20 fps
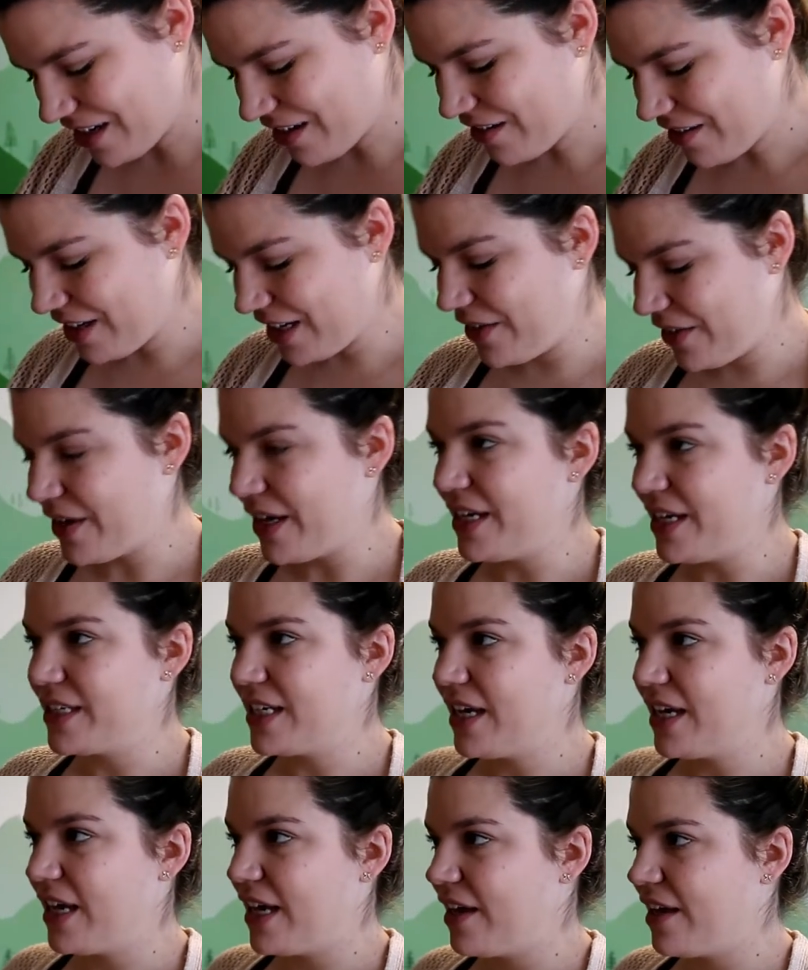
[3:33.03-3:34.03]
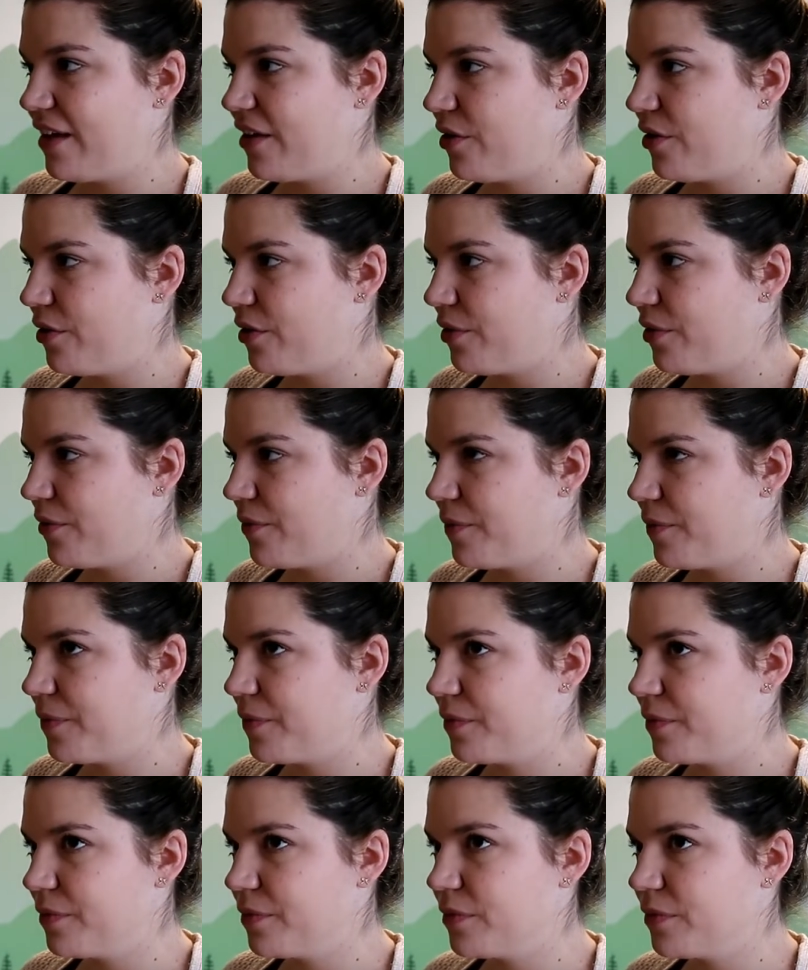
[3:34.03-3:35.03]
so anyways,
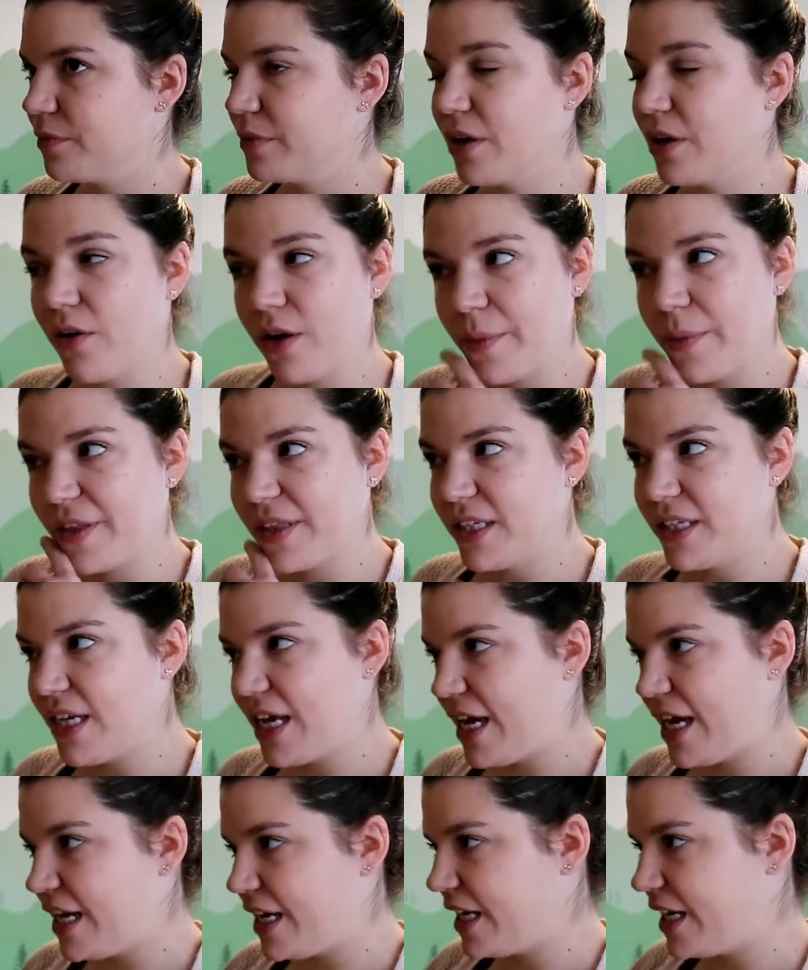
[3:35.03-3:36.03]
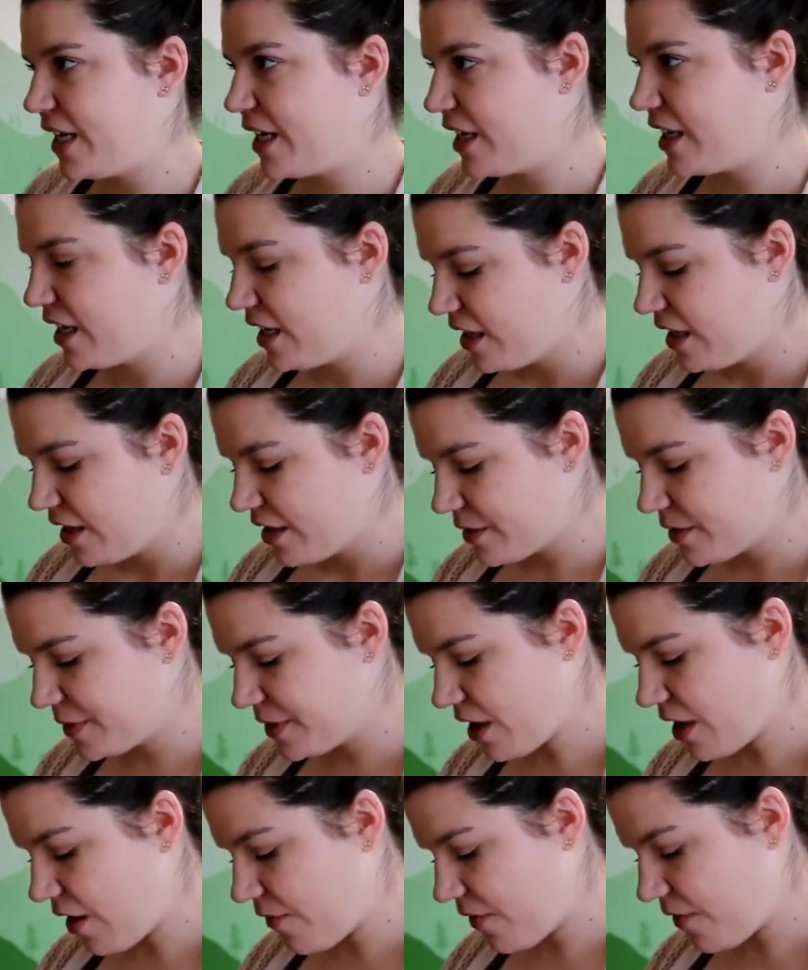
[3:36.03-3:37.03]
we go on about the day, getting some
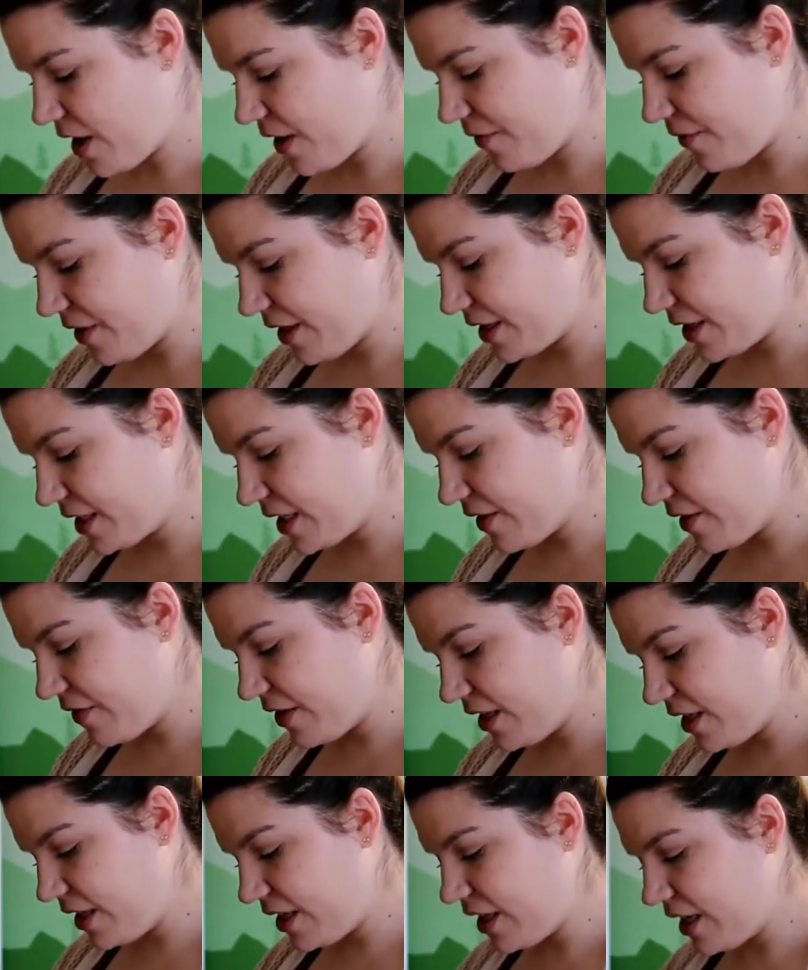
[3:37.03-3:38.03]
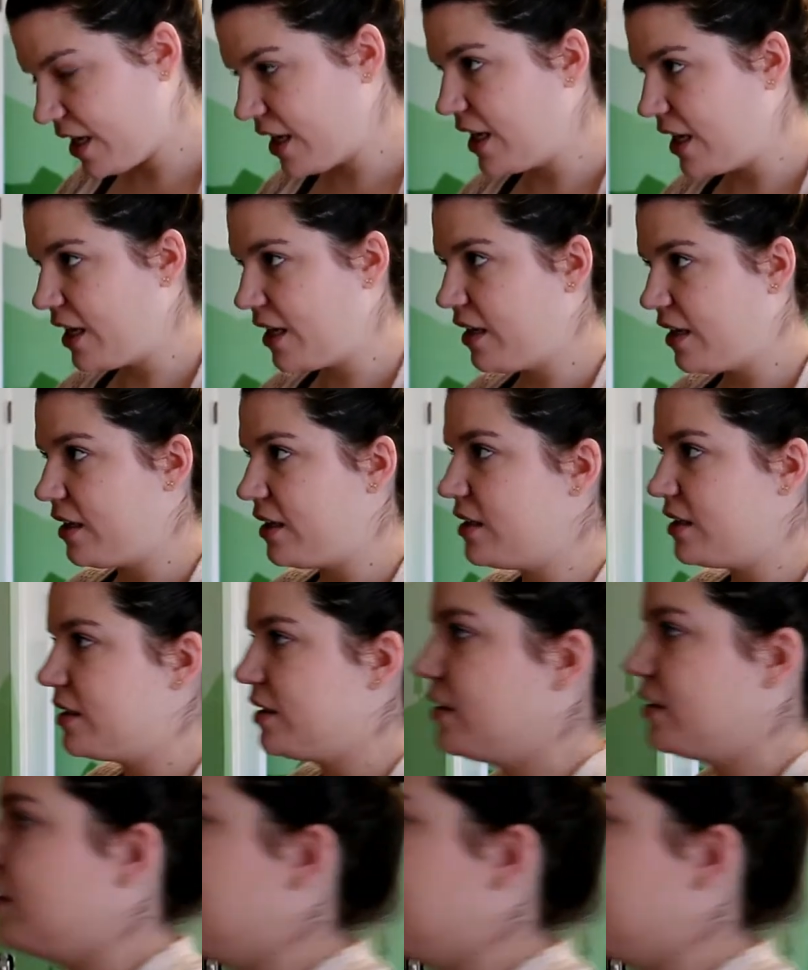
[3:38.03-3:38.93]
stuff ready for Thanksgiving, and